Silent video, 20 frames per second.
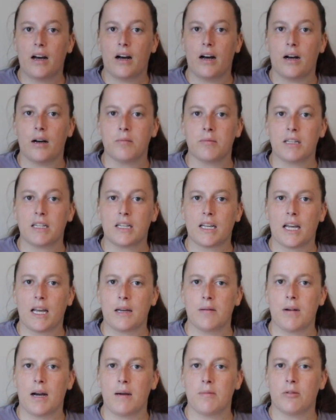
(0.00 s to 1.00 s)
Um, he
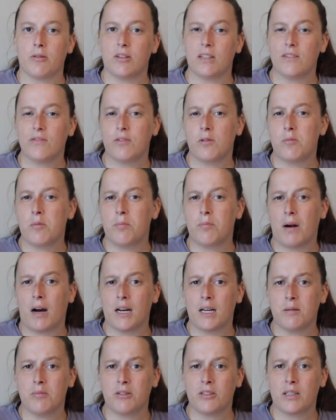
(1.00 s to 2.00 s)
came, I believe, from a
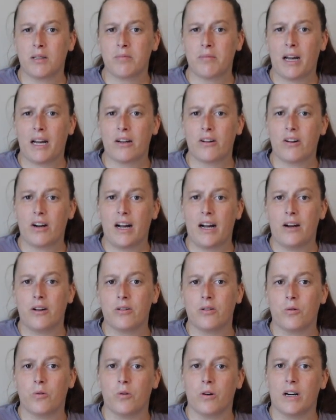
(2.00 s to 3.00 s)
bodybuilding
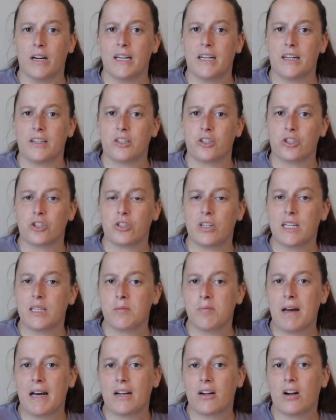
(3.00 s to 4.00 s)
background or another
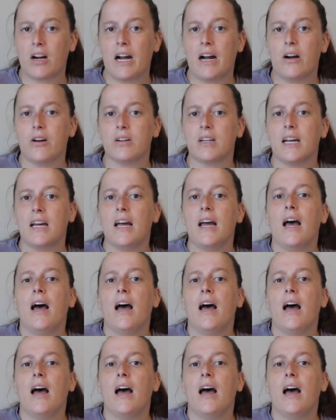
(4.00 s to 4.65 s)
strength background.